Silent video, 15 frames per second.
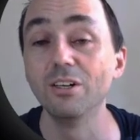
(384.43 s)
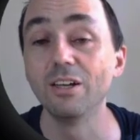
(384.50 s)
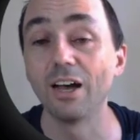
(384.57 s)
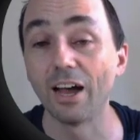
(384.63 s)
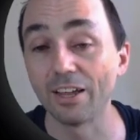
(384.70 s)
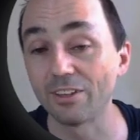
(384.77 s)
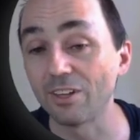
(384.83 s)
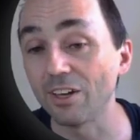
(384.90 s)

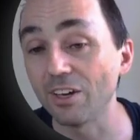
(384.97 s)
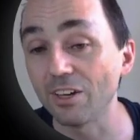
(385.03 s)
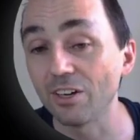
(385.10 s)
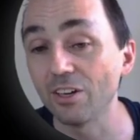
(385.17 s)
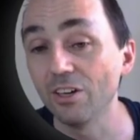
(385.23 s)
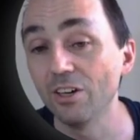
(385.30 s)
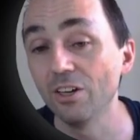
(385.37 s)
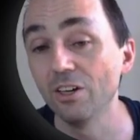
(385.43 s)
I
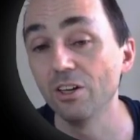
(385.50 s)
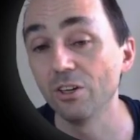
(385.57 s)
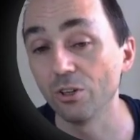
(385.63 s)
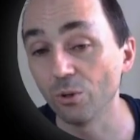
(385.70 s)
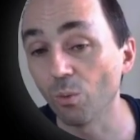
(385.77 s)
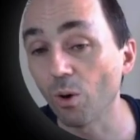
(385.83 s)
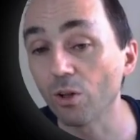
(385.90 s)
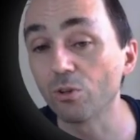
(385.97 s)
think
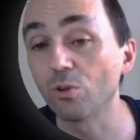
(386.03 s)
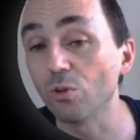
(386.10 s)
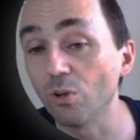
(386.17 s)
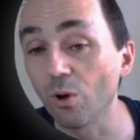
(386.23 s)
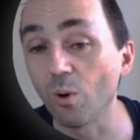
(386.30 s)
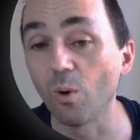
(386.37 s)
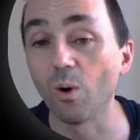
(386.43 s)
you want to know